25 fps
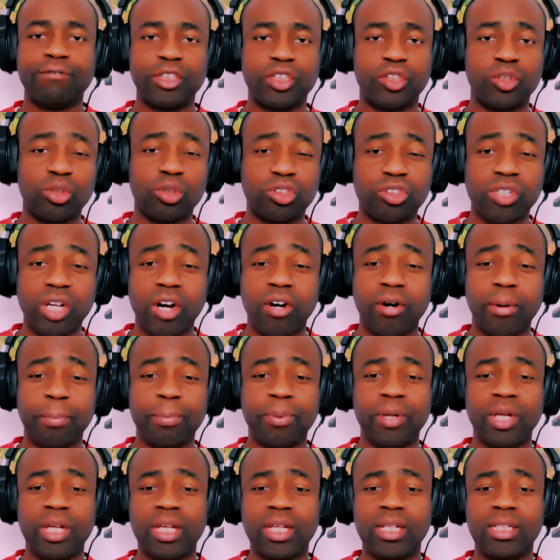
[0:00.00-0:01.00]

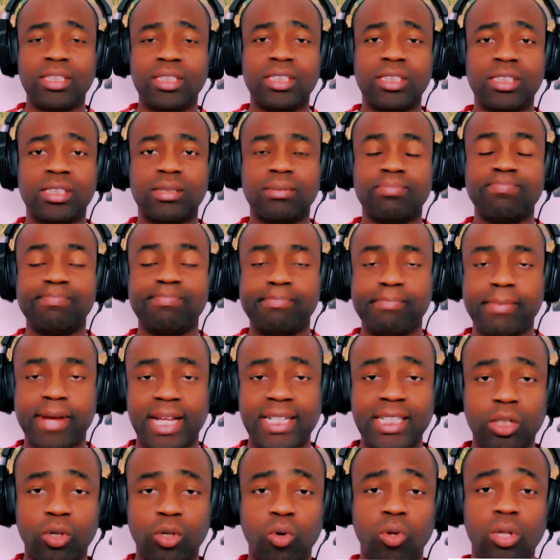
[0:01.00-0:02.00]
physiotherapists,
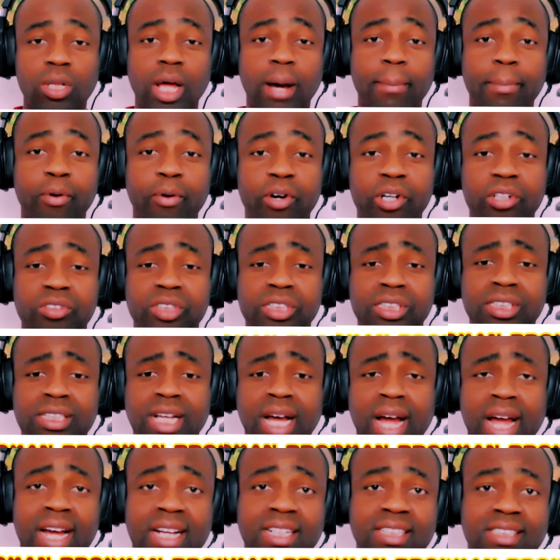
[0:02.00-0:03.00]
medical laboratory
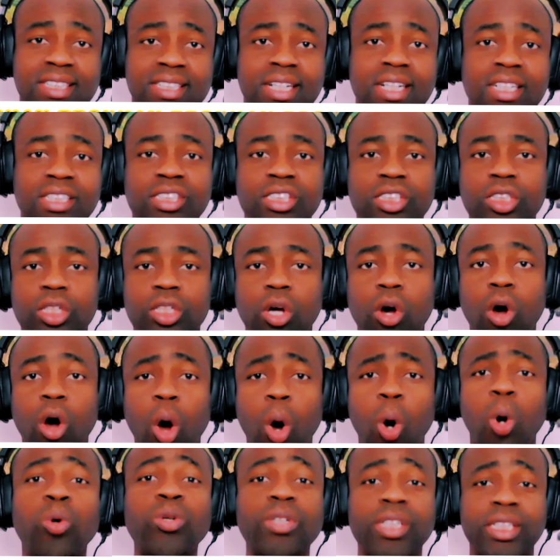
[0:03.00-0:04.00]
scientists,
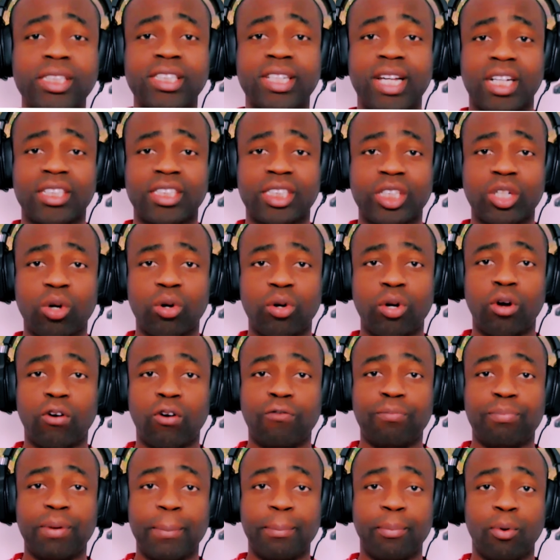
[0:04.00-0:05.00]
all these category
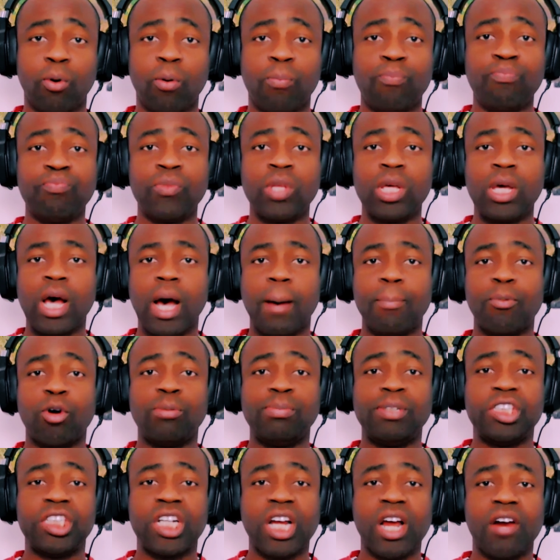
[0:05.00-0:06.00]
of people. I'm going
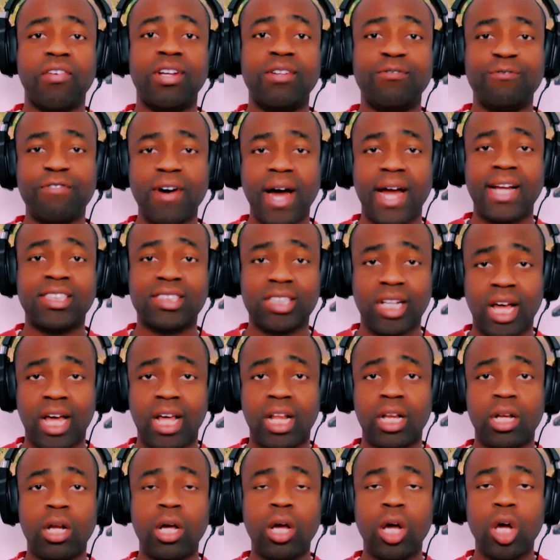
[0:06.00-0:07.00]
to be sharing
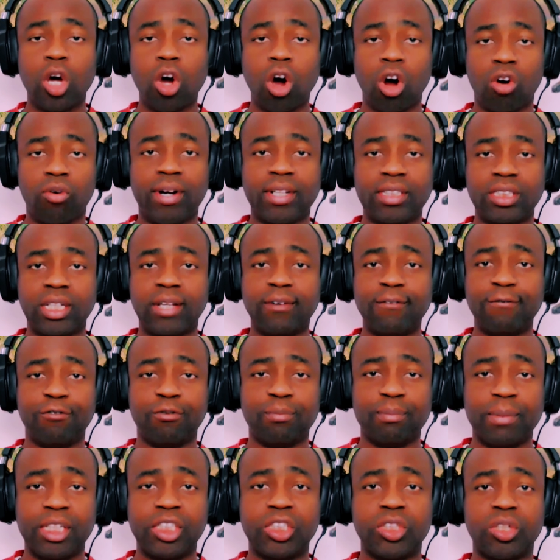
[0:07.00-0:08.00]
vital current
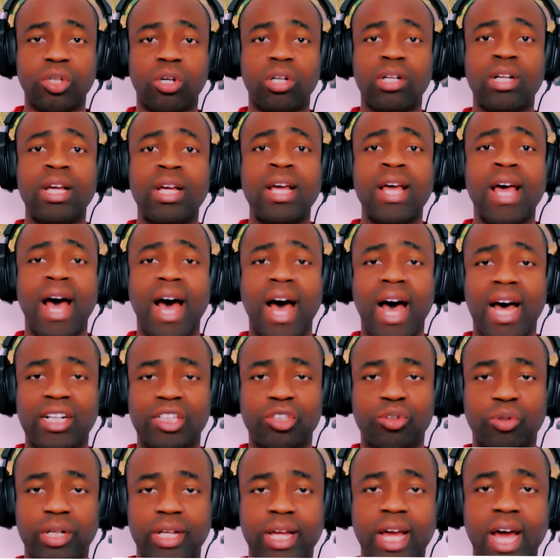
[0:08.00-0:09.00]
information
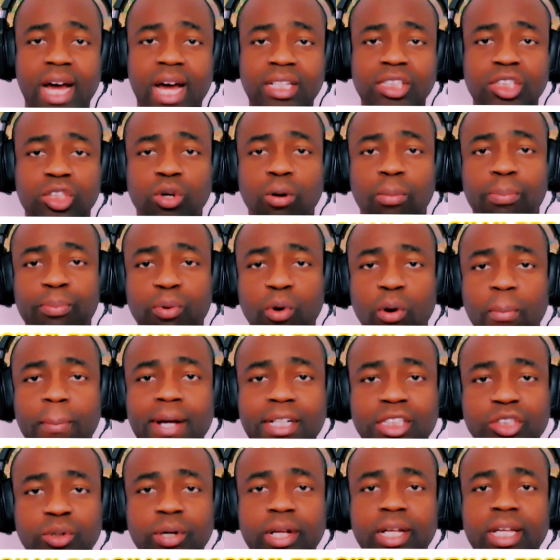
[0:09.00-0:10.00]
as regards your
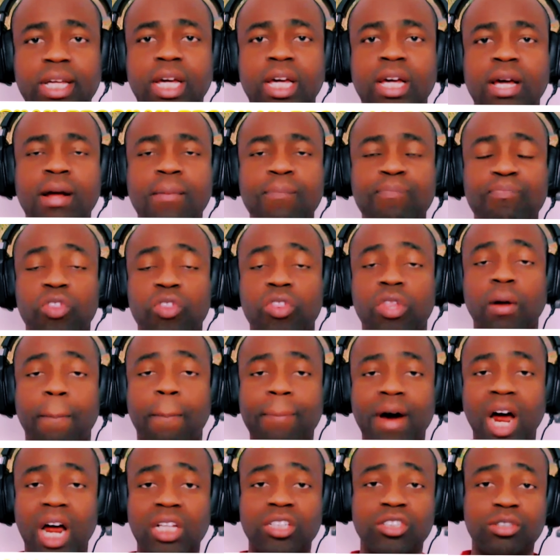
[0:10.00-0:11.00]
Prometric, the
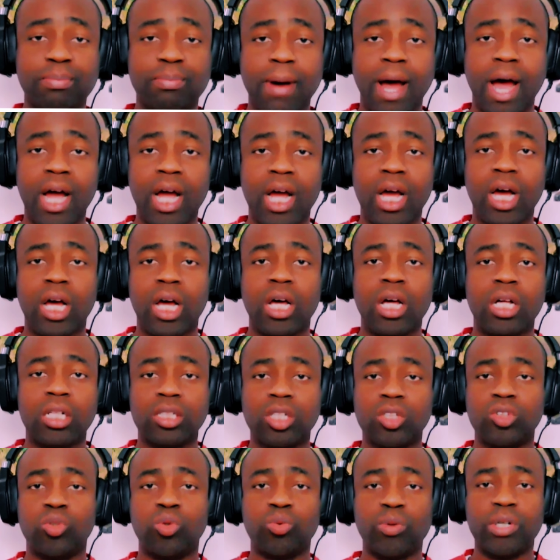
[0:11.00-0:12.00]
pass mark,
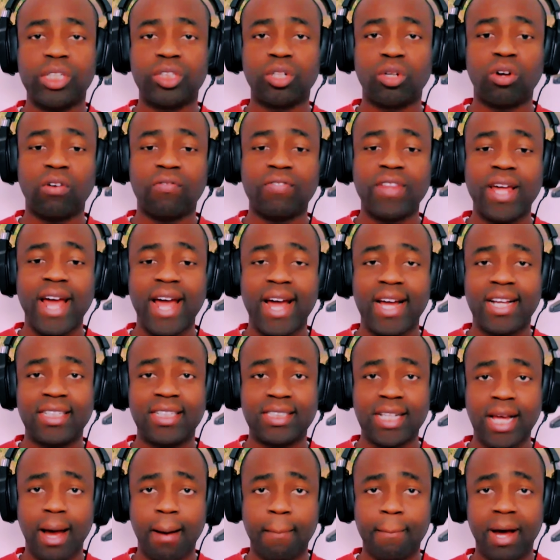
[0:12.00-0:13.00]
the duration of the
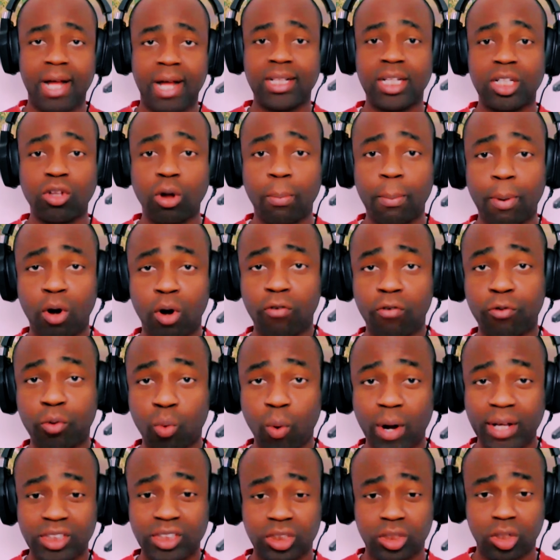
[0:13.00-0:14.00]
exam, and the number of
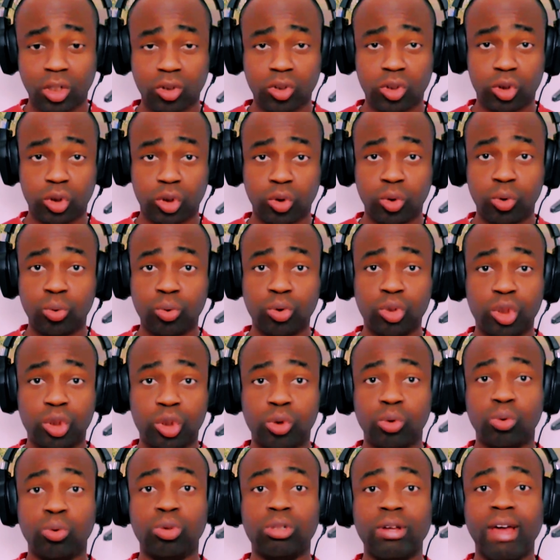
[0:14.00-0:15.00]
questions you
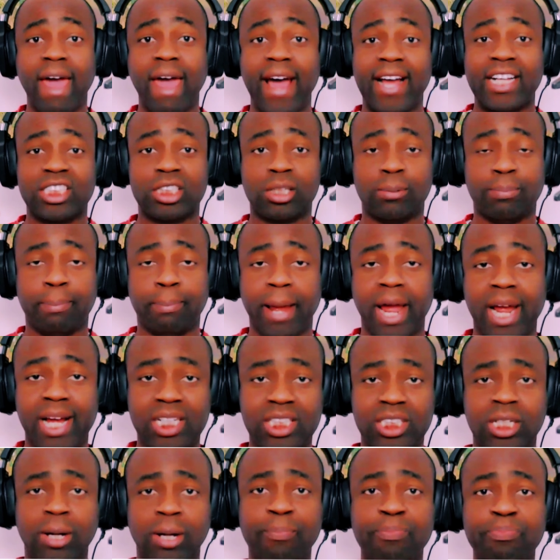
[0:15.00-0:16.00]
should
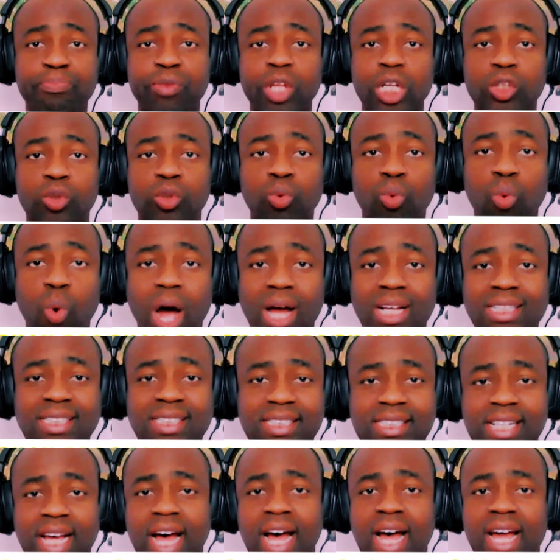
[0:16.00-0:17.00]
expect to
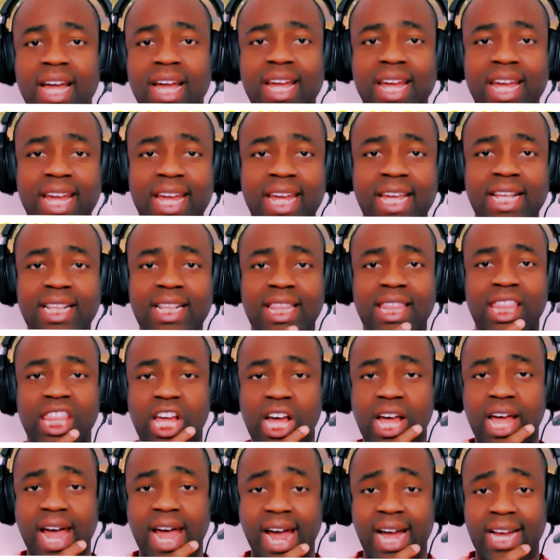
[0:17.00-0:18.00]
answer in
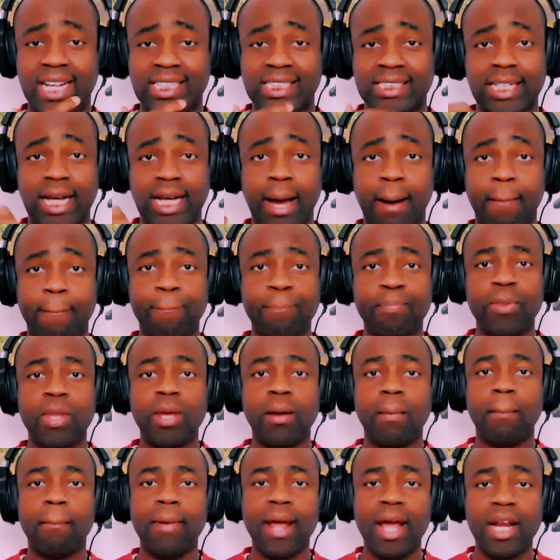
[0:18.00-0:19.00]
the exam.
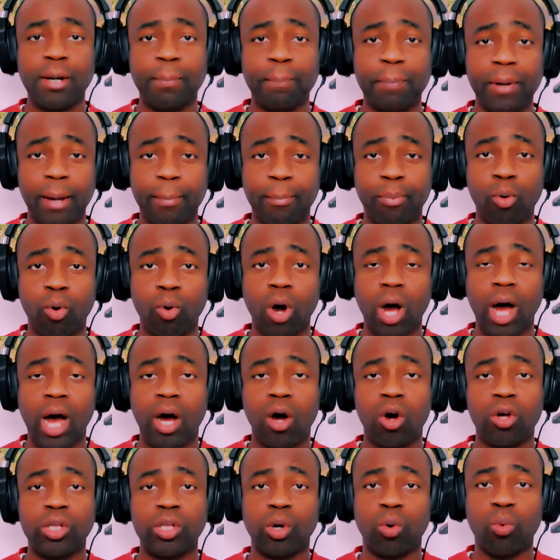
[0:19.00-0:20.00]
Many people
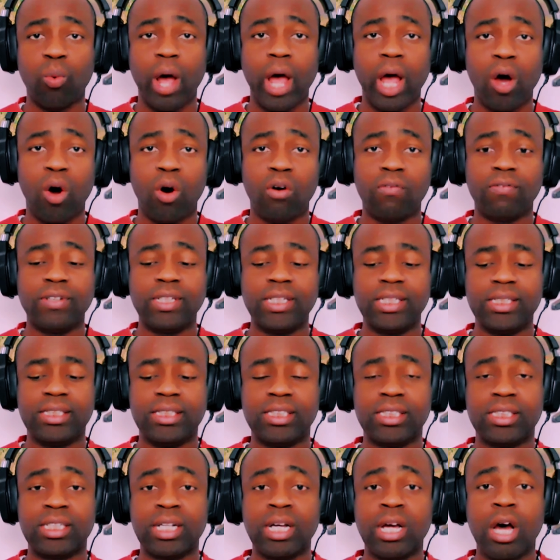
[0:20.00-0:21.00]
are unaware of
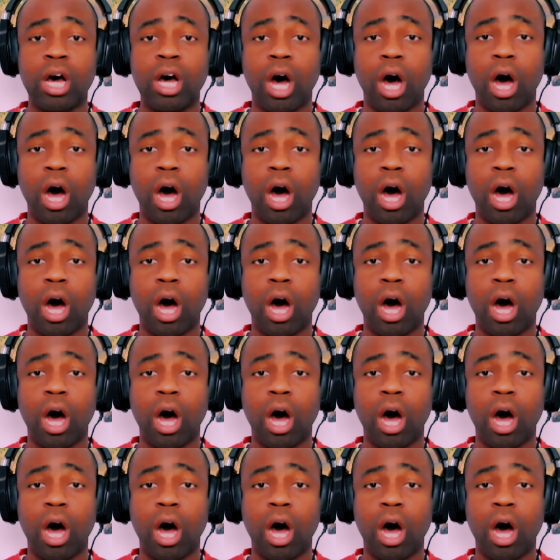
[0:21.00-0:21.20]
these